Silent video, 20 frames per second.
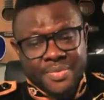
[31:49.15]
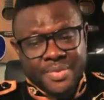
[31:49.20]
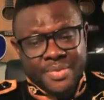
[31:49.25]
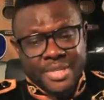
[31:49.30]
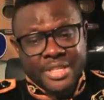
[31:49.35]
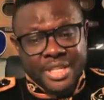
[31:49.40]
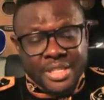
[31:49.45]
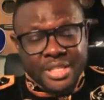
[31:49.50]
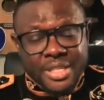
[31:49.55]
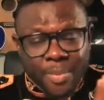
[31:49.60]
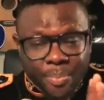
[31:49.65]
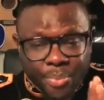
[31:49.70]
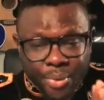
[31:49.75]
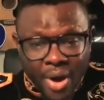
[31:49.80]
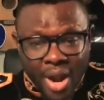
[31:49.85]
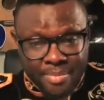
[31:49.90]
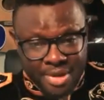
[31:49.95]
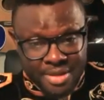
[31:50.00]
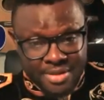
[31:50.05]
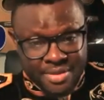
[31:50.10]
This is the
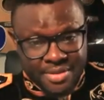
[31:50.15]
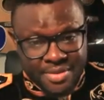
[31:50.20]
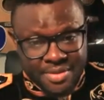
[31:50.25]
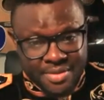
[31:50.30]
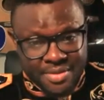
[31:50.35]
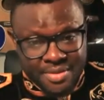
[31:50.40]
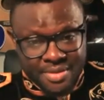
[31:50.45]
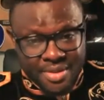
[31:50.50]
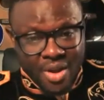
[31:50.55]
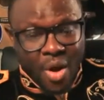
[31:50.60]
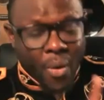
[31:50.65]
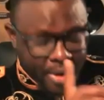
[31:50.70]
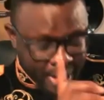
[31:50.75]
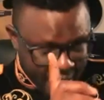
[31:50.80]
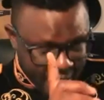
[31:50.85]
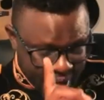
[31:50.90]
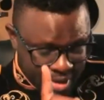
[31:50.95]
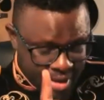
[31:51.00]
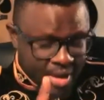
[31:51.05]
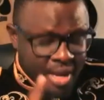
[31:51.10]
promise.
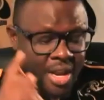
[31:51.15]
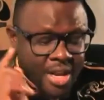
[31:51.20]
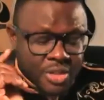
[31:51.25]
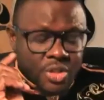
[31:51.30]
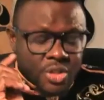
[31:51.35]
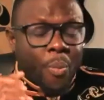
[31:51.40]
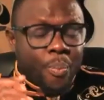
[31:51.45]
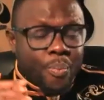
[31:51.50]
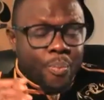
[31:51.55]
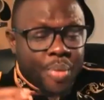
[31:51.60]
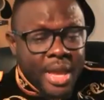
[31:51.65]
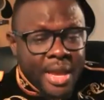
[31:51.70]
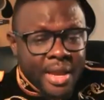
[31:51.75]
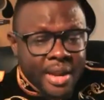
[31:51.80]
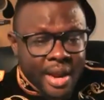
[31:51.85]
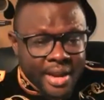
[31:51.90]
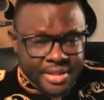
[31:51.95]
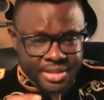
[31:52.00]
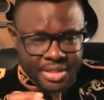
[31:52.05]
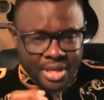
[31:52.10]
Okay, so Peter
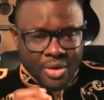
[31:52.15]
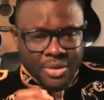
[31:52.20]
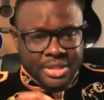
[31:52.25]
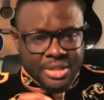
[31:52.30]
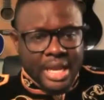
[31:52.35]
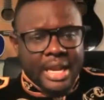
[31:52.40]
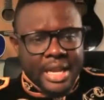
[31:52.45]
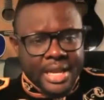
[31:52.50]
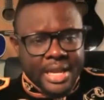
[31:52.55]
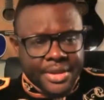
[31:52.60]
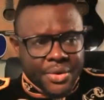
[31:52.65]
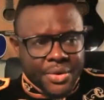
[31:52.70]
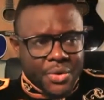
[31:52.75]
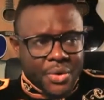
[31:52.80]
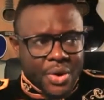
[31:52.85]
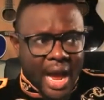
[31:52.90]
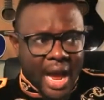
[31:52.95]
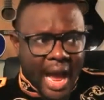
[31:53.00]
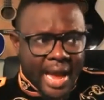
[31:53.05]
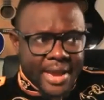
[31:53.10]
is now telling
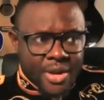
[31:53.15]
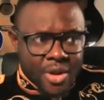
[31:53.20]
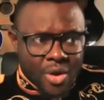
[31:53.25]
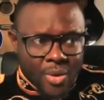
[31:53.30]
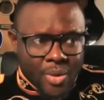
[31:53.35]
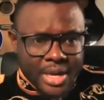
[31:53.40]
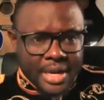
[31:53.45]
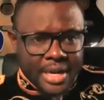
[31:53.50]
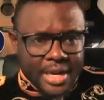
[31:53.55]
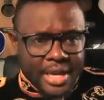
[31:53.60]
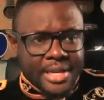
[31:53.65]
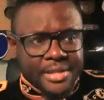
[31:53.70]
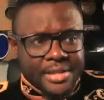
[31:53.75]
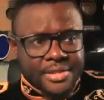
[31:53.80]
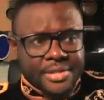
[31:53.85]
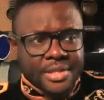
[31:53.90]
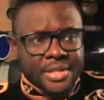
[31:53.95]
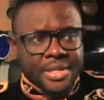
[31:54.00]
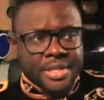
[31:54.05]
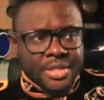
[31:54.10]
you, I know what it
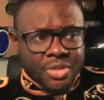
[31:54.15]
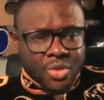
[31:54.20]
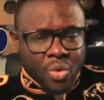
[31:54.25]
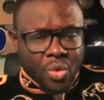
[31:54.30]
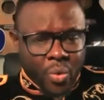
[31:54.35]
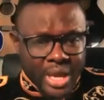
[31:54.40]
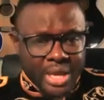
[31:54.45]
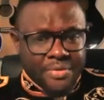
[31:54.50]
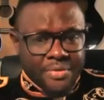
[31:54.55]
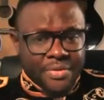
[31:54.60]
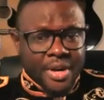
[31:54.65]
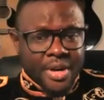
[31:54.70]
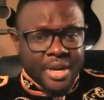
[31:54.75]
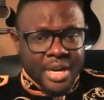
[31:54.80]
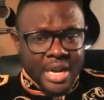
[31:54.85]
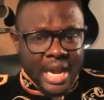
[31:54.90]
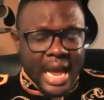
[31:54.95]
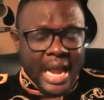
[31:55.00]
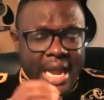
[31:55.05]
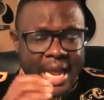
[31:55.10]
is to waver,
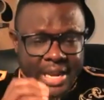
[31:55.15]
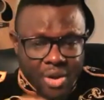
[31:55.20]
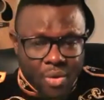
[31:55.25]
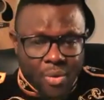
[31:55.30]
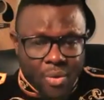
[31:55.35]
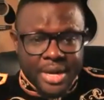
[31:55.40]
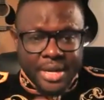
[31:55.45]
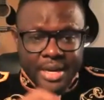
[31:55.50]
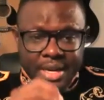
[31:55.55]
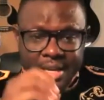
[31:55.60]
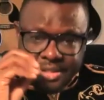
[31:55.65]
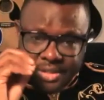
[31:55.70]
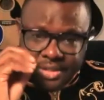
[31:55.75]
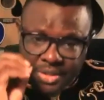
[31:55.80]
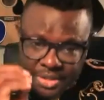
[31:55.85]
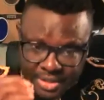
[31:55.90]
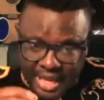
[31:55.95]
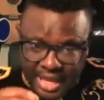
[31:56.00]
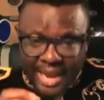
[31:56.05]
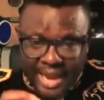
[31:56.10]
and I know what it is to
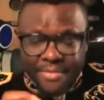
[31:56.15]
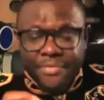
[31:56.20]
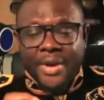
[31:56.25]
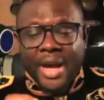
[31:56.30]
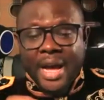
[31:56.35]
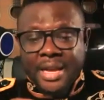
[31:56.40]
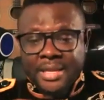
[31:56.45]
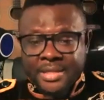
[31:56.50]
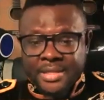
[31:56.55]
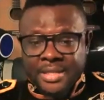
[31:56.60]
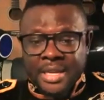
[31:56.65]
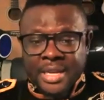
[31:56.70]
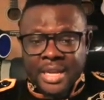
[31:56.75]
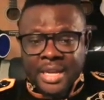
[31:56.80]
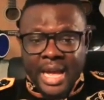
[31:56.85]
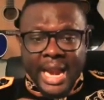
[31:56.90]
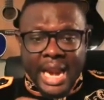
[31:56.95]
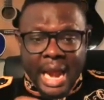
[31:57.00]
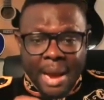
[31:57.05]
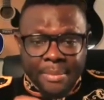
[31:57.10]
stand fast.
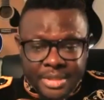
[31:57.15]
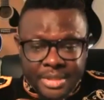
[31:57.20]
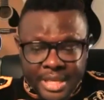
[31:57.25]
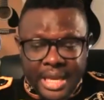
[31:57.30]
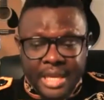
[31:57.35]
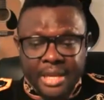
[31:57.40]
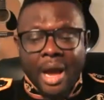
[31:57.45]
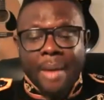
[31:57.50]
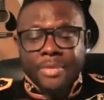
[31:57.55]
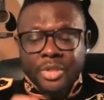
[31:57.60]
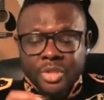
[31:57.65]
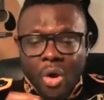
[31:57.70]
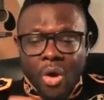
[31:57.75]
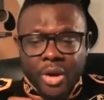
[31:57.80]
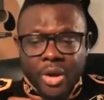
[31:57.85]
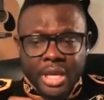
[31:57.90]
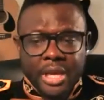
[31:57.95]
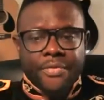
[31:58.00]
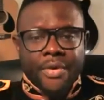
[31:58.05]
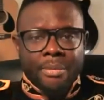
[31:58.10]
And I'm, I'm
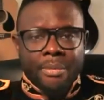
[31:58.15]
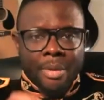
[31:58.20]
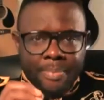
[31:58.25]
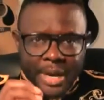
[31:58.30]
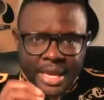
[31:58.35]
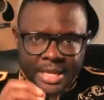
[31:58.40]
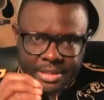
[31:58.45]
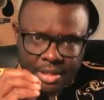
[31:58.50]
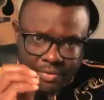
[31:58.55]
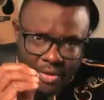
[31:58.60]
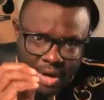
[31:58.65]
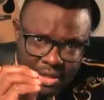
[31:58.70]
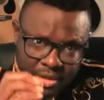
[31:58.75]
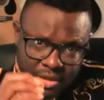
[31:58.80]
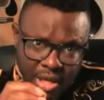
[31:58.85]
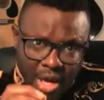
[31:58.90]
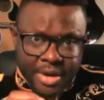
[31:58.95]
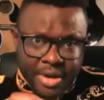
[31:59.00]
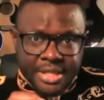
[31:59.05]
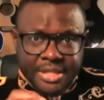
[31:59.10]
talking from a place of
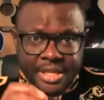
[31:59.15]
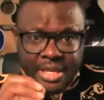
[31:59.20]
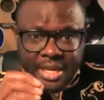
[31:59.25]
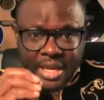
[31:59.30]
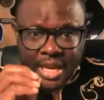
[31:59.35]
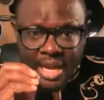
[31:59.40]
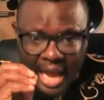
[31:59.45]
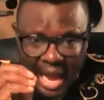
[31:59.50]
authority.